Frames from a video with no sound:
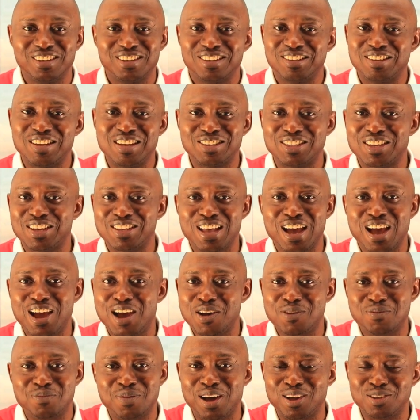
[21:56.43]
they said I
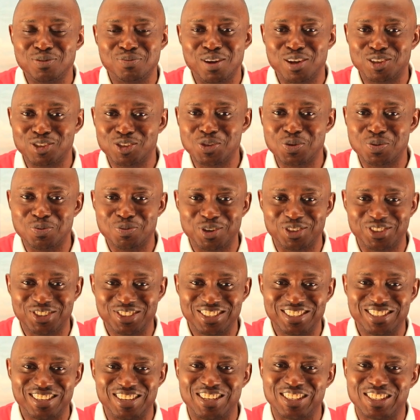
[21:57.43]
have bad mouth so much.
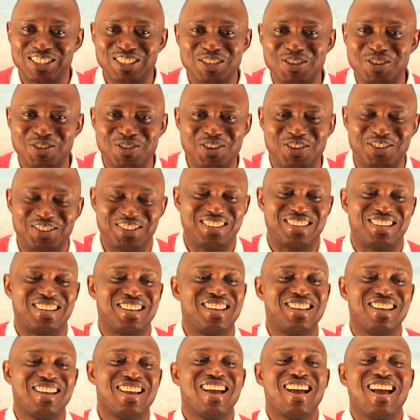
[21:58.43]
So
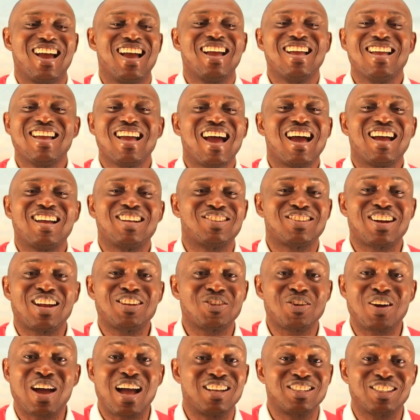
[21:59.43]
I tried
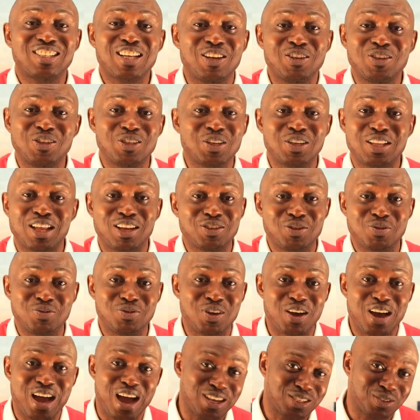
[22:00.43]
to answer you so that you will
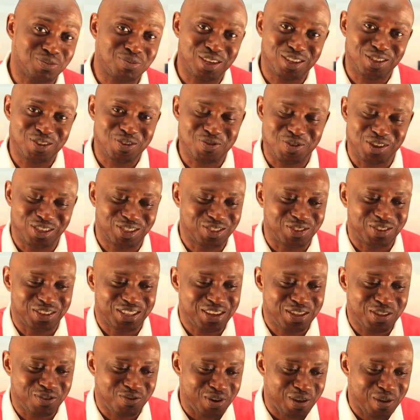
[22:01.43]
not ask me any question
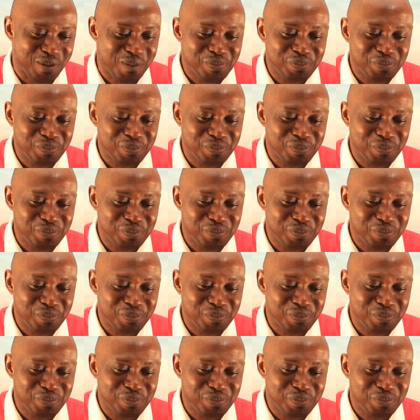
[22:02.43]
anyway.